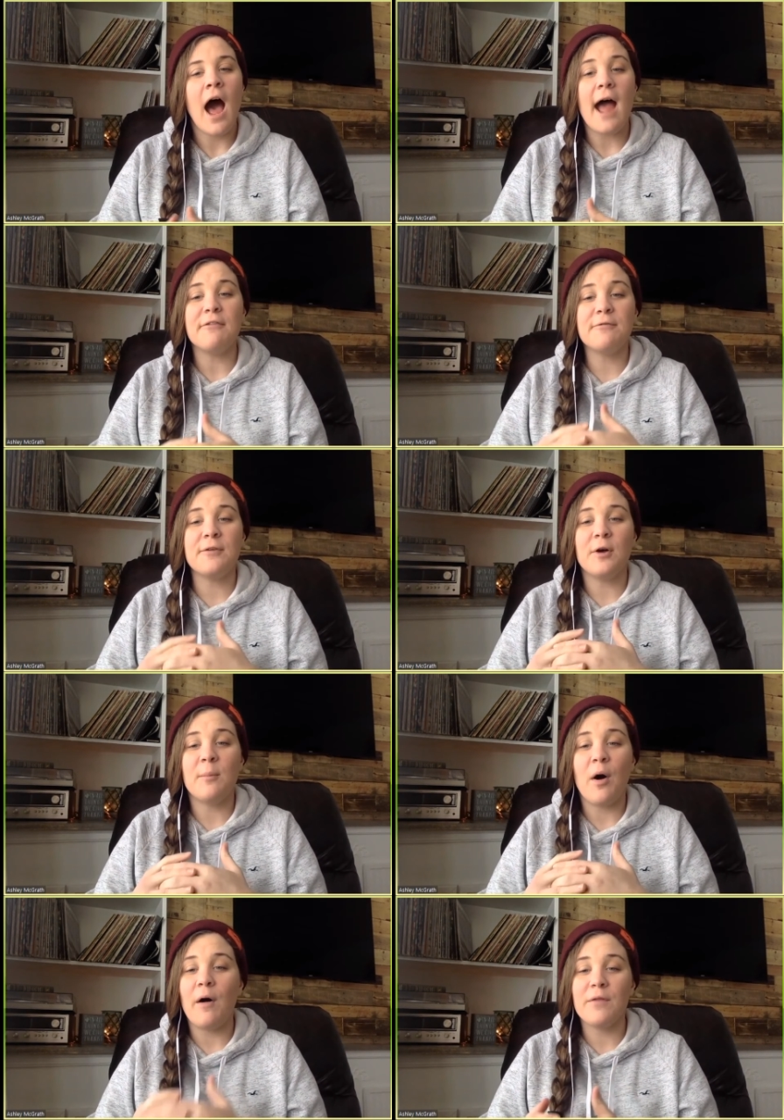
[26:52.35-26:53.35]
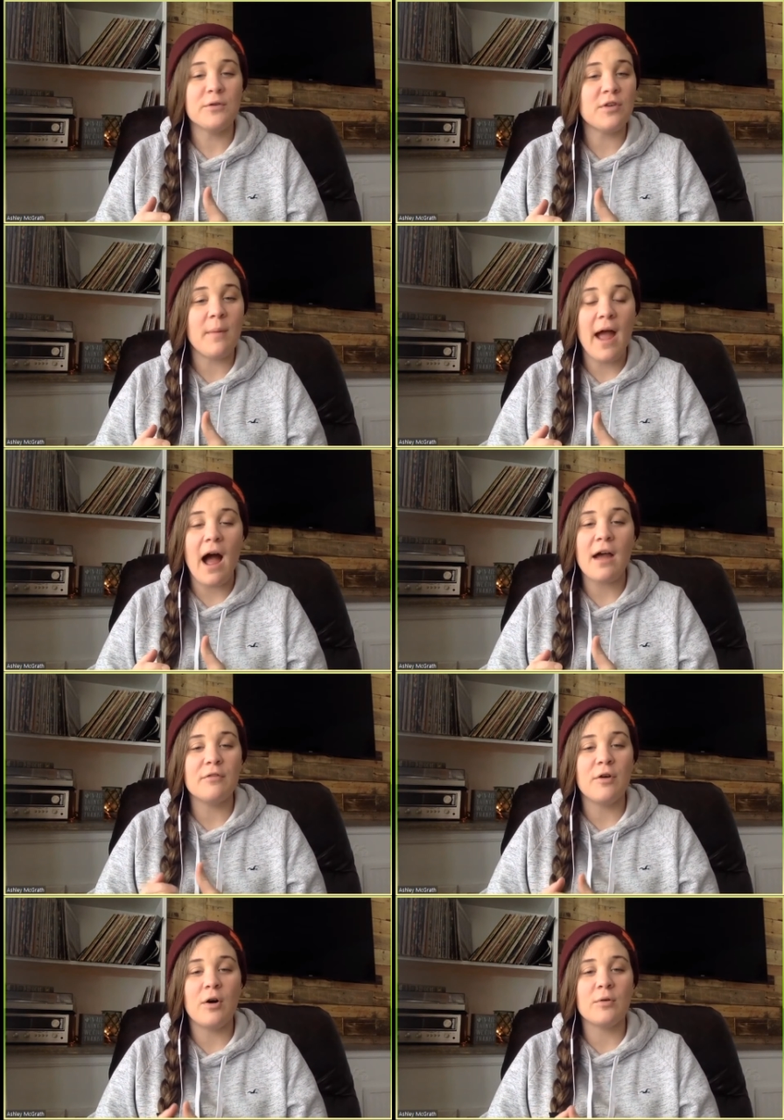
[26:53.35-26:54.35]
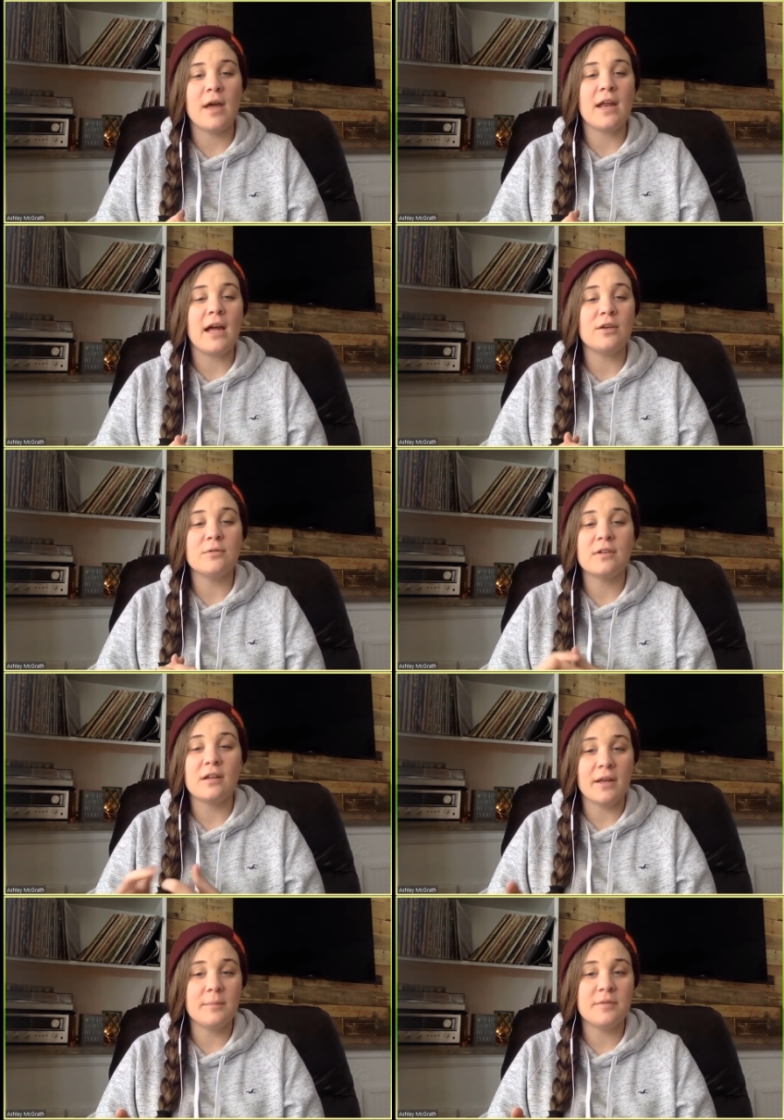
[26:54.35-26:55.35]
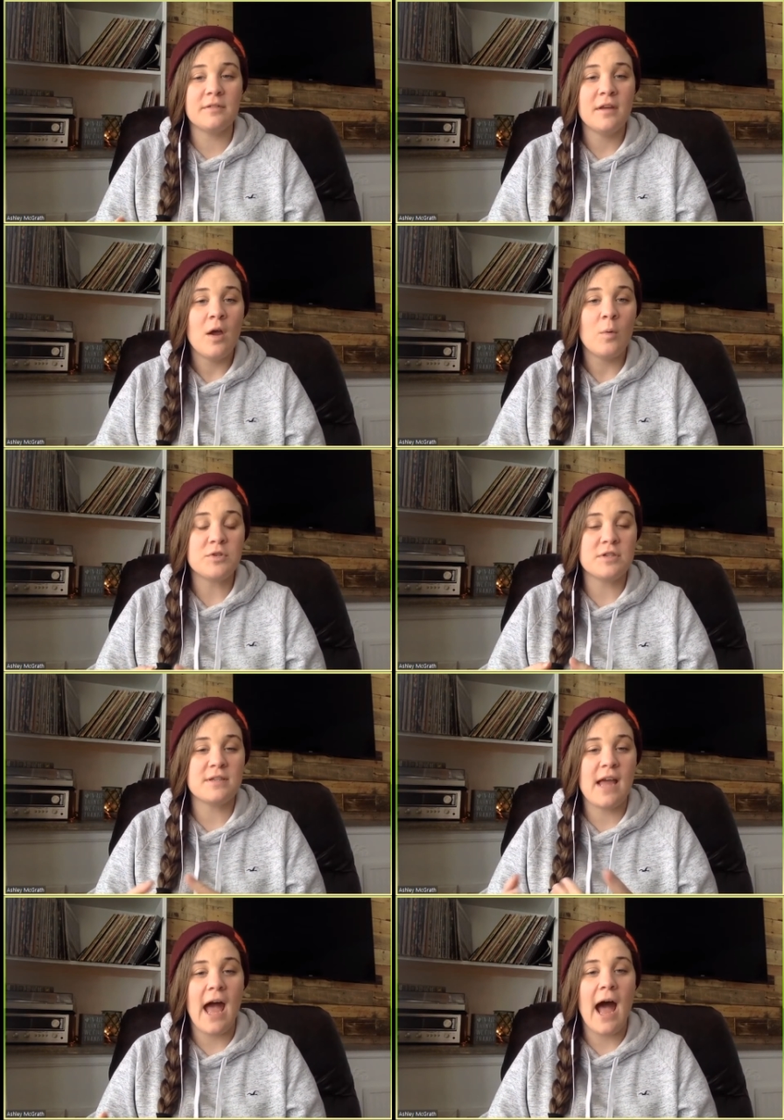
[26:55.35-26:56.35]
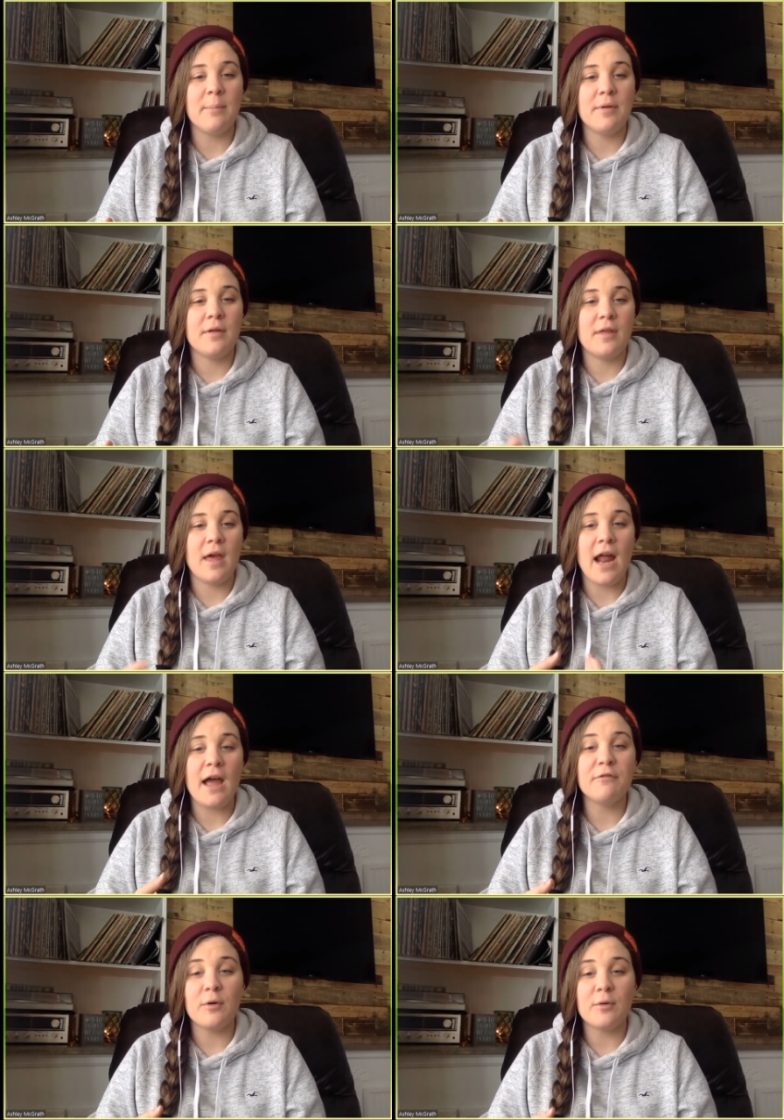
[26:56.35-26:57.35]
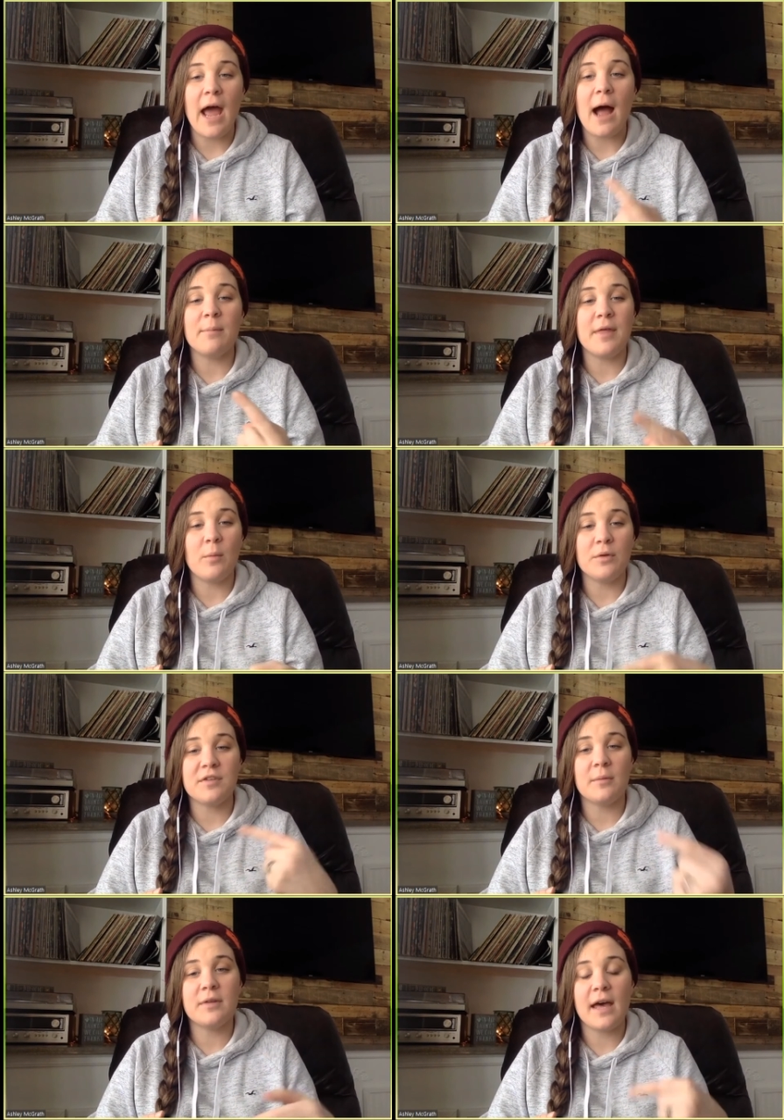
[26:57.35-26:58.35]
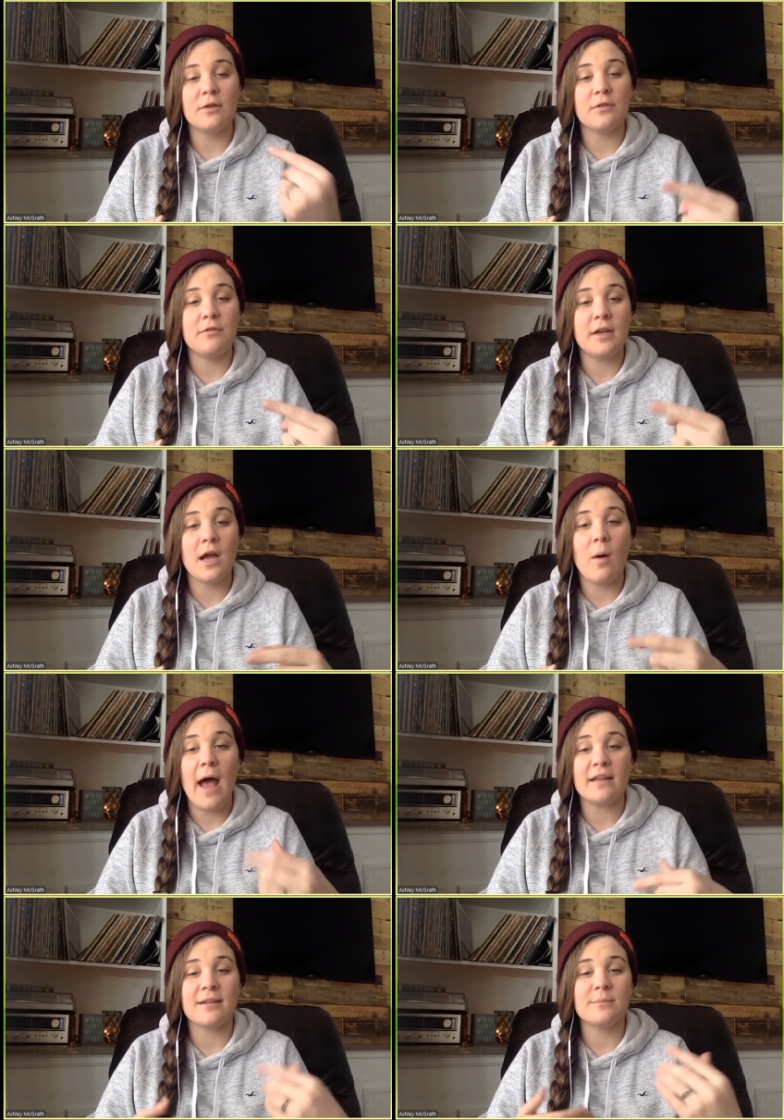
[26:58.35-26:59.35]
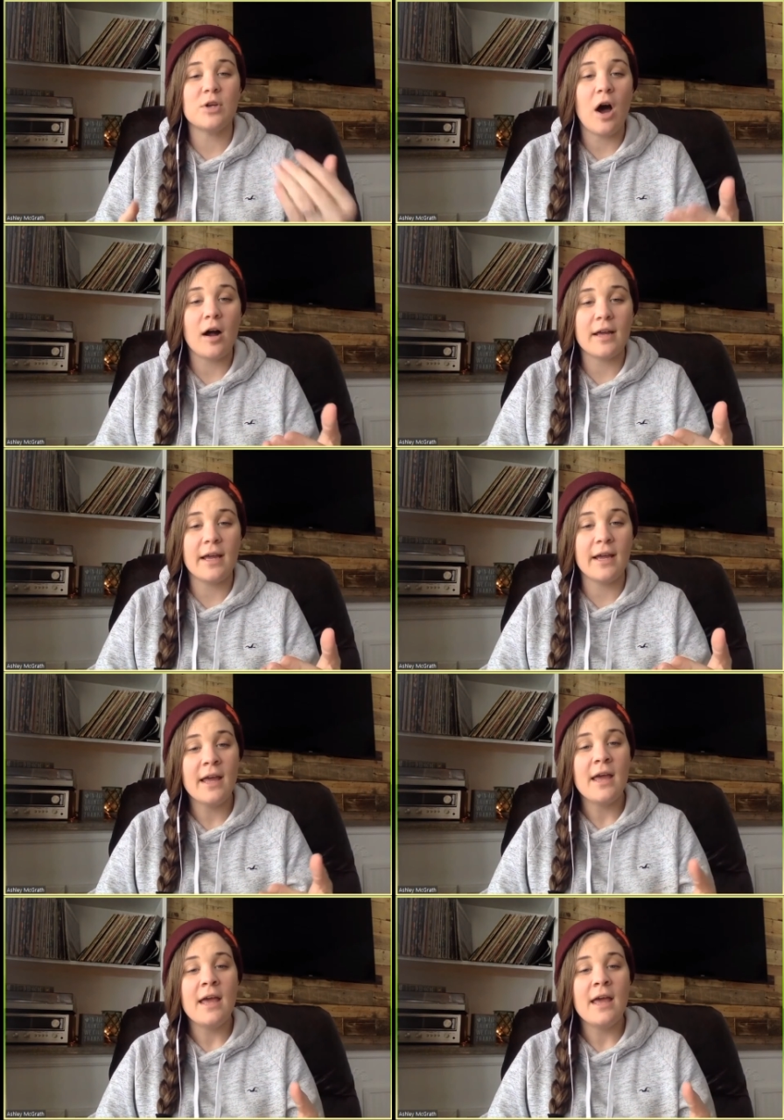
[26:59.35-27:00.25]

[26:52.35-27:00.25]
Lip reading: I film all those on my iPhone, and I use Clips, which is an iPhone app that will subtitle the video as I'm talking.